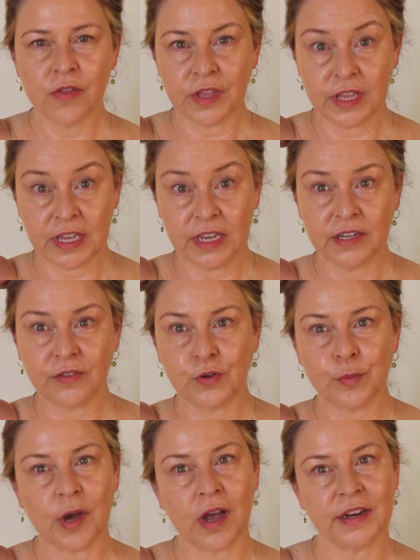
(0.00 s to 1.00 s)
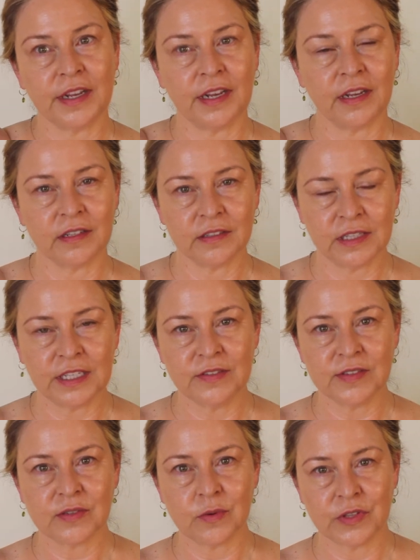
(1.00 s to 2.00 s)
the heat of your body
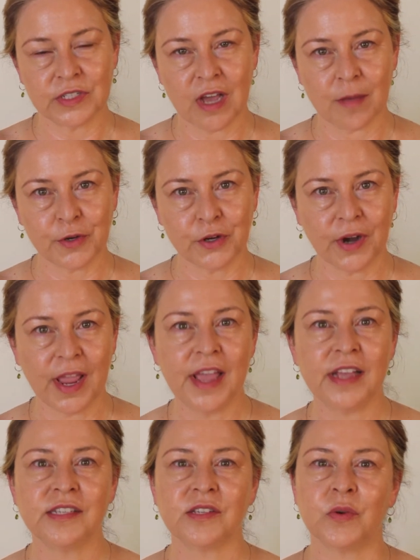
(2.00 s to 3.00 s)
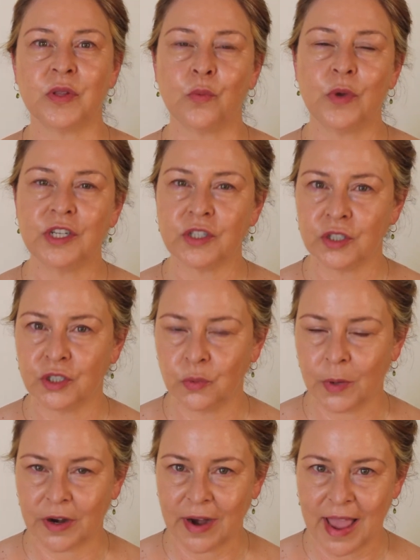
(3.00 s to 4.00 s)
leaves through the top of your head, so in the winter you
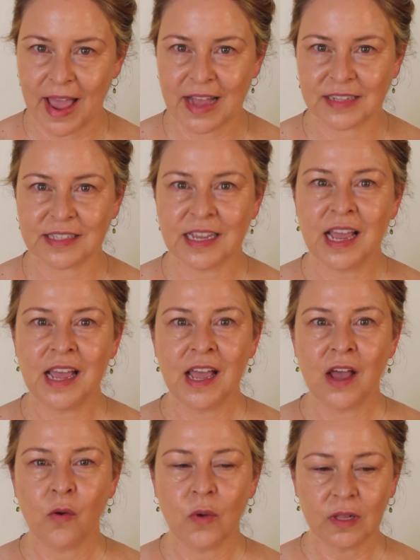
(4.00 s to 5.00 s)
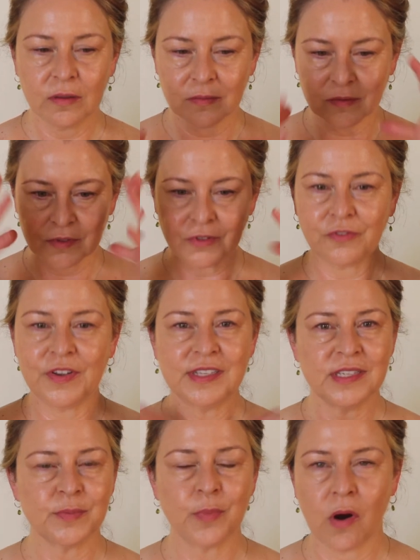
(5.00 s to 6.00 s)
wear hats. Well, your
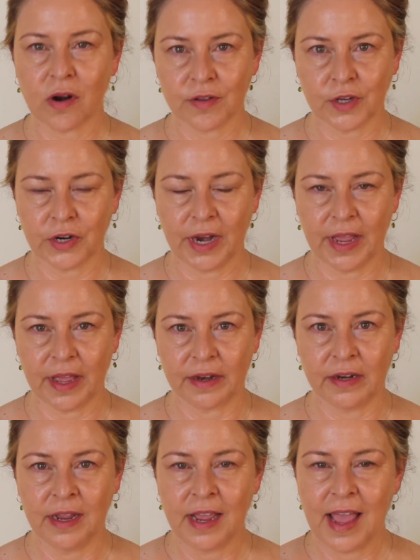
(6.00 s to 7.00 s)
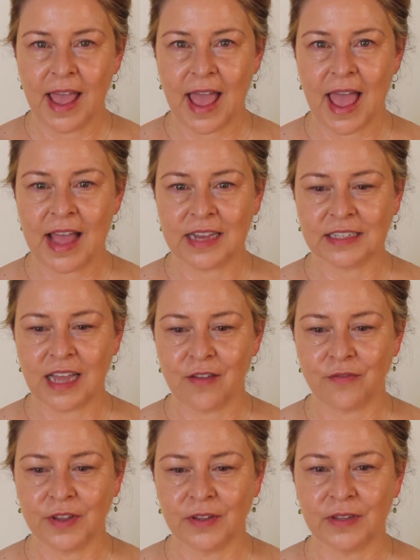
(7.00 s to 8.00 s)
face is part of your head, and
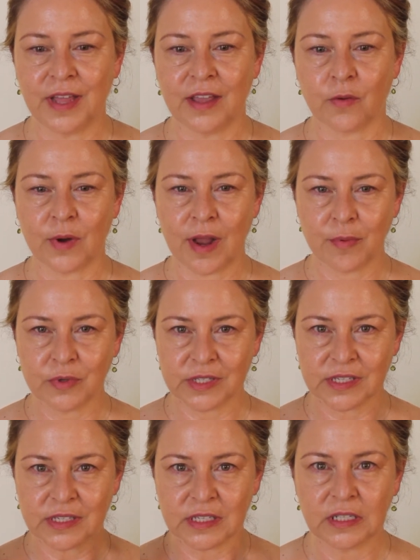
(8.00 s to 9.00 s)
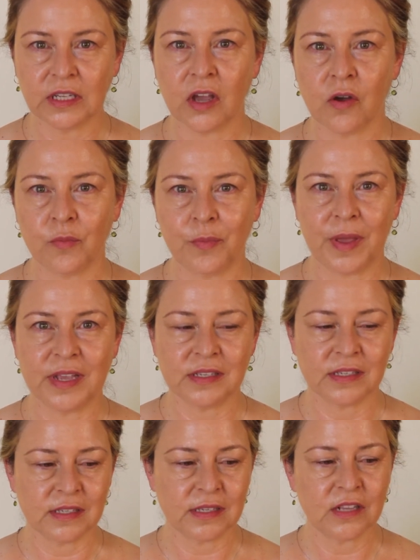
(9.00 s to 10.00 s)
I feel like when I put
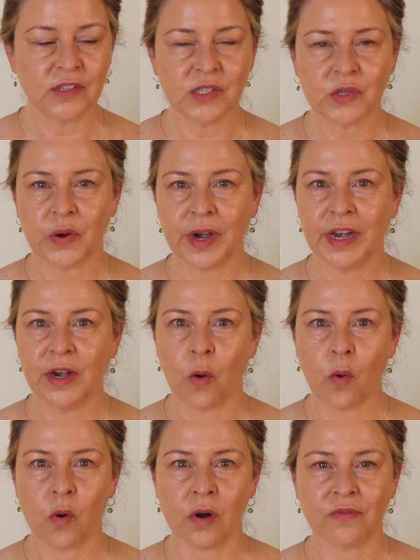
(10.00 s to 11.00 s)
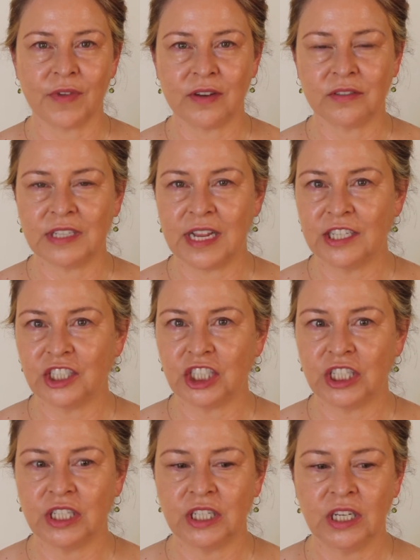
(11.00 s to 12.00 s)
silicone-based sunscreen or
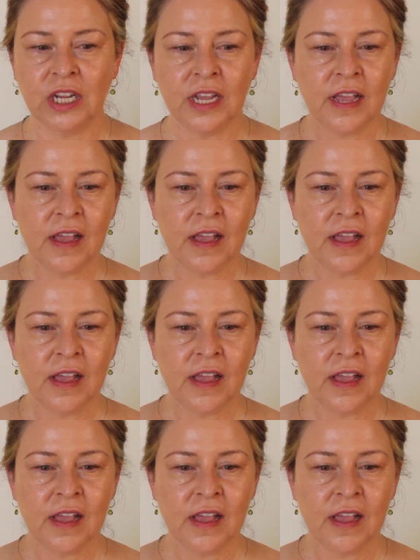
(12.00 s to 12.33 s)
foundation